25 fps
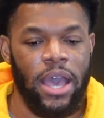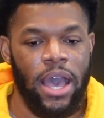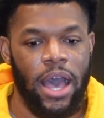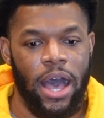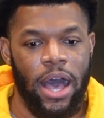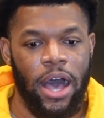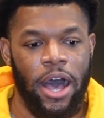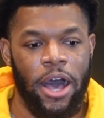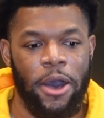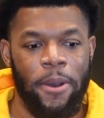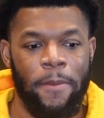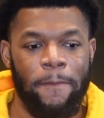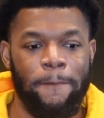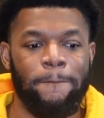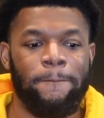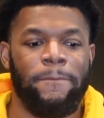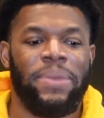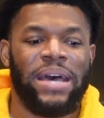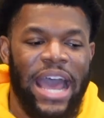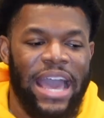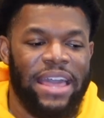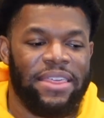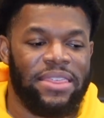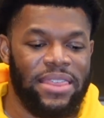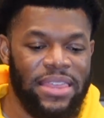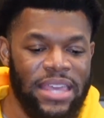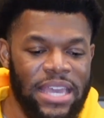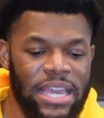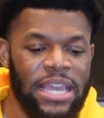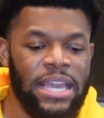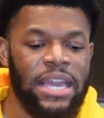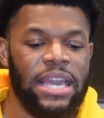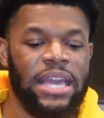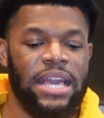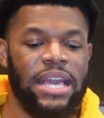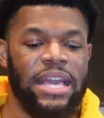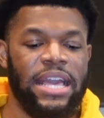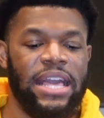But I
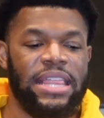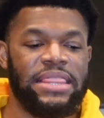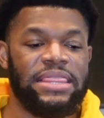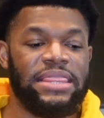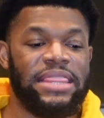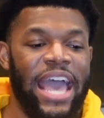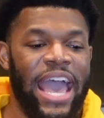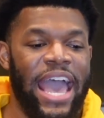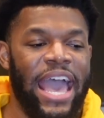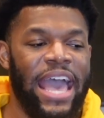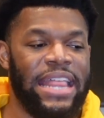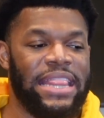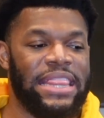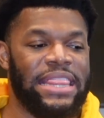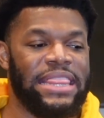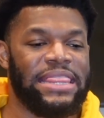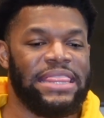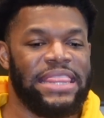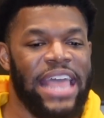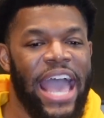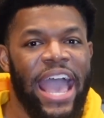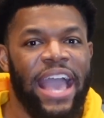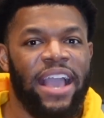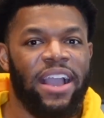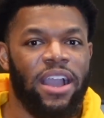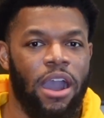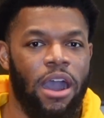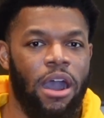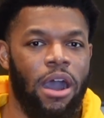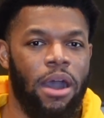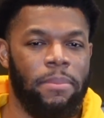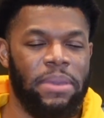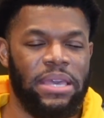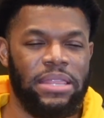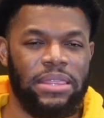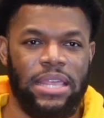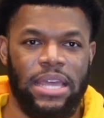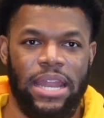think that
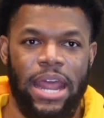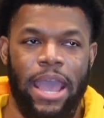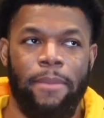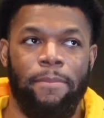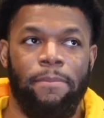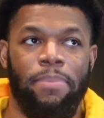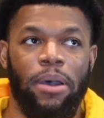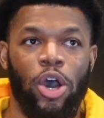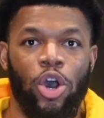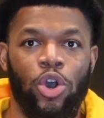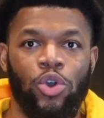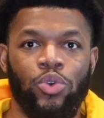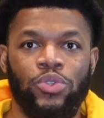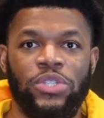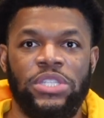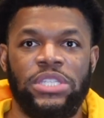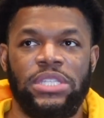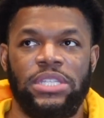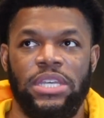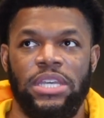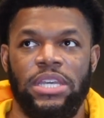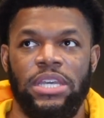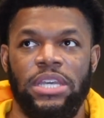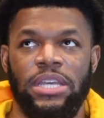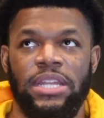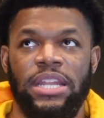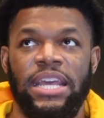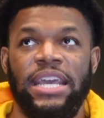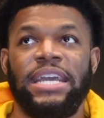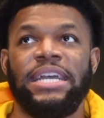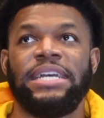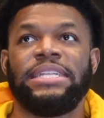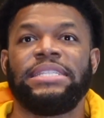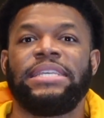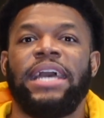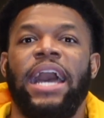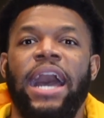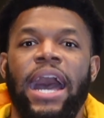comment that I posted
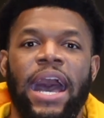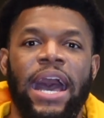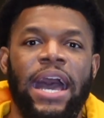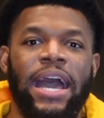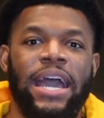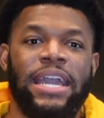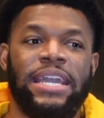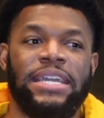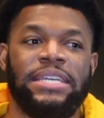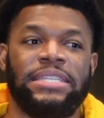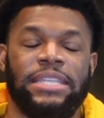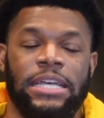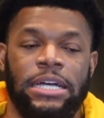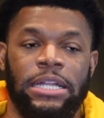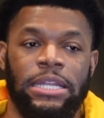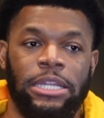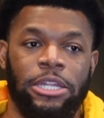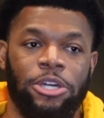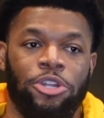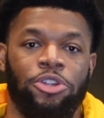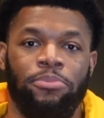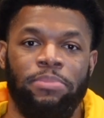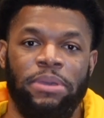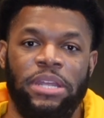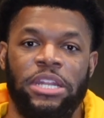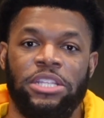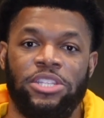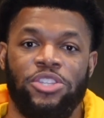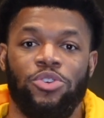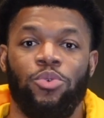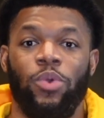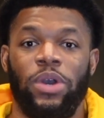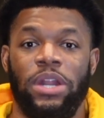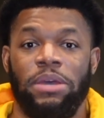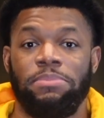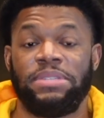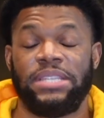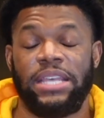ties a little bit into
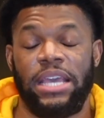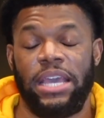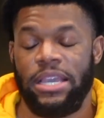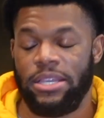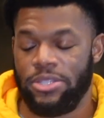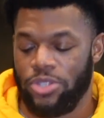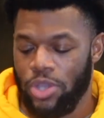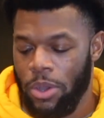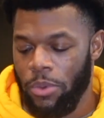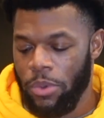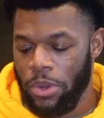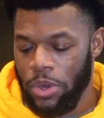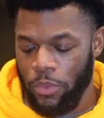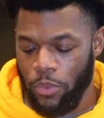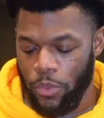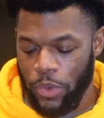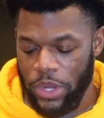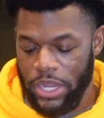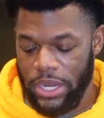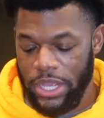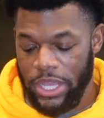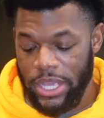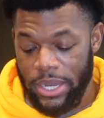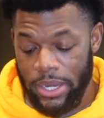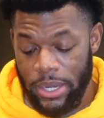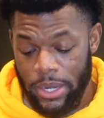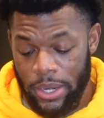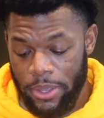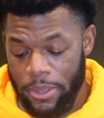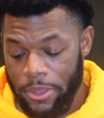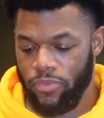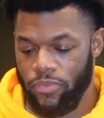what I'm saying. So I want to read it.